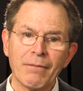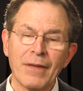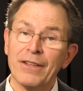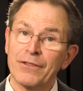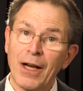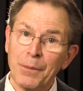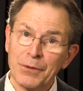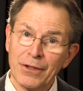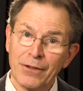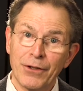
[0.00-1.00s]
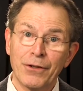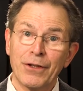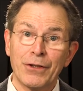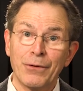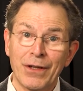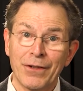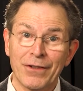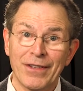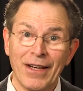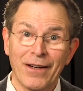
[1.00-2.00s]
It's optional, you could do it
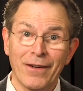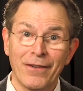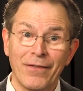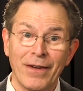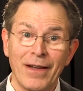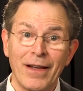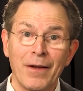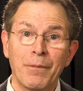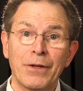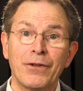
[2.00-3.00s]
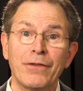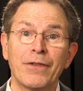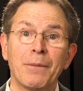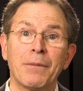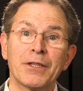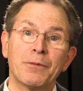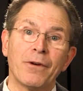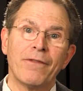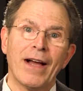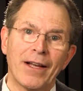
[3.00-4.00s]
yourself, but you've got much
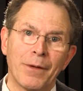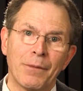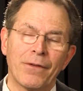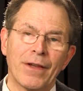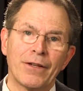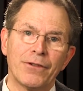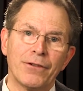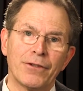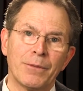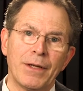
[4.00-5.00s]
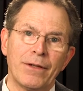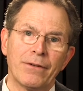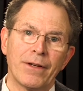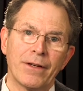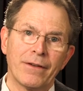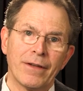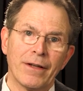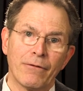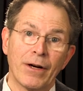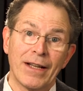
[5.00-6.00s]
more valuable things you should be doing
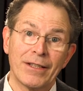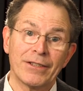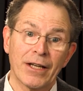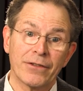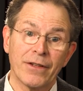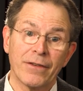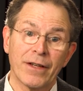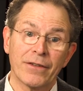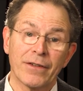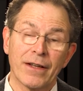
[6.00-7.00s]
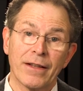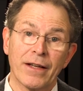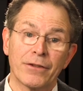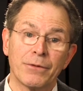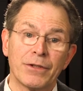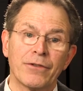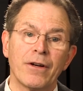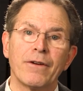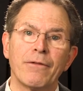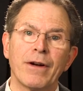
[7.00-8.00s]
than writing checks and things like that. So we
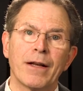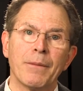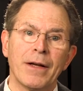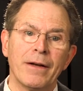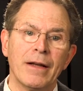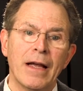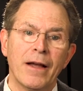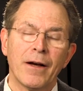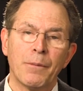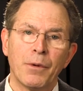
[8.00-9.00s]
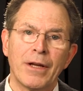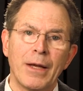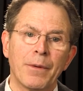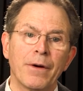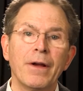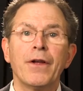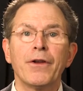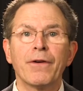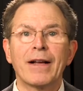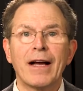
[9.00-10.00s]
strongly recommend a bookkeeper.
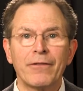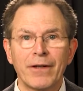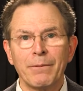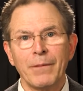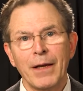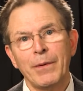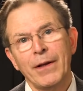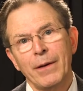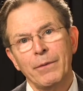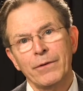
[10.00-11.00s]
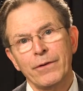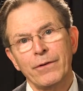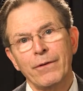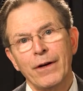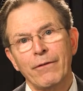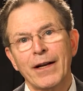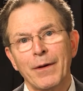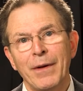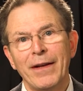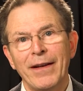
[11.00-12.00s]
Your accountant may be able to
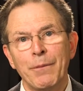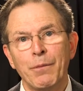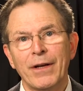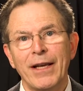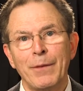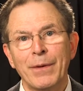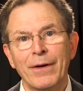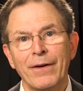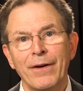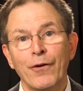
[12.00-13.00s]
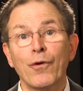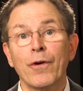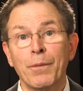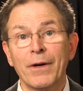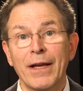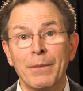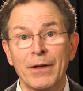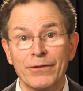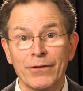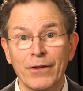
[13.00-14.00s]
recommend a bookkeeper or a
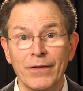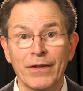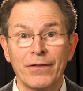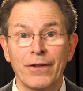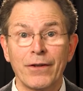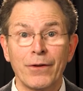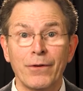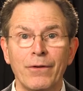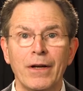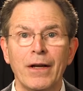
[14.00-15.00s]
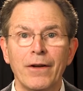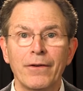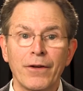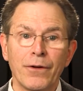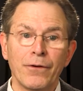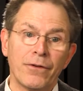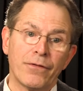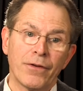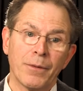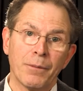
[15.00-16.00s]
bookkeeping service to you to use
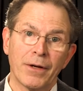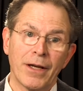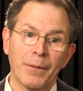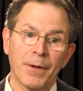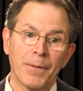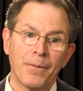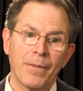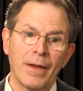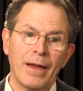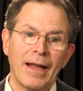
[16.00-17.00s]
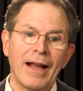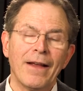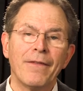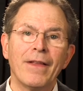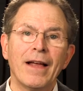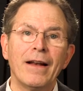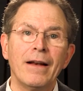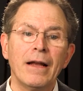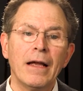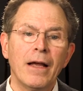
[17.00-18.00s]
for your bookkeeper. And
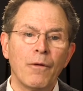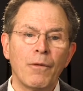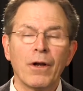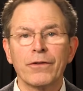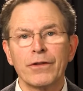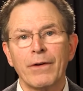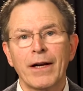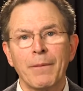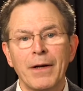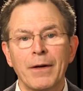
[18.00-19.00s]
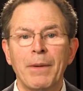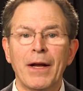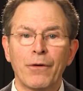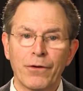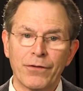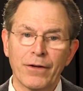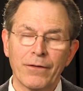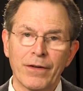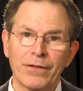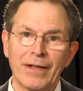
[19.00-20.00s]
then we also recommend a payroll
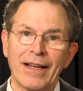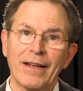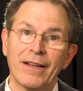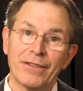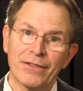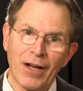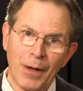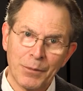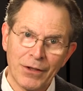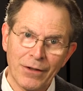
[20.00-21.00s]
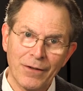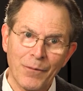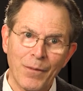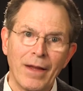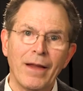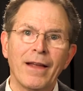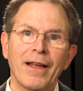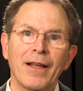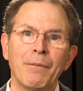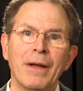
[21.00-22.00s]
service. Again, this is optional,
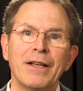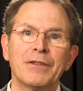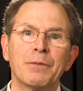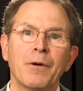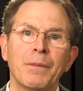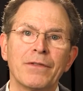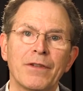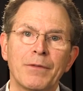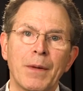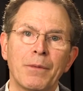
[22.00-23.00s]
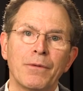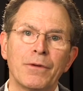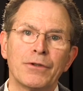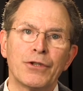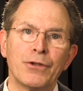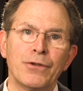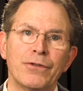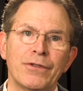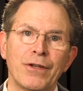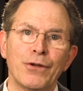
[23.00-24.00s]
and many small business people will
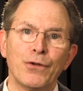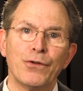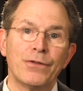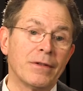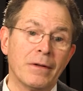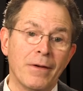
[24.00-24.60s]
choose to use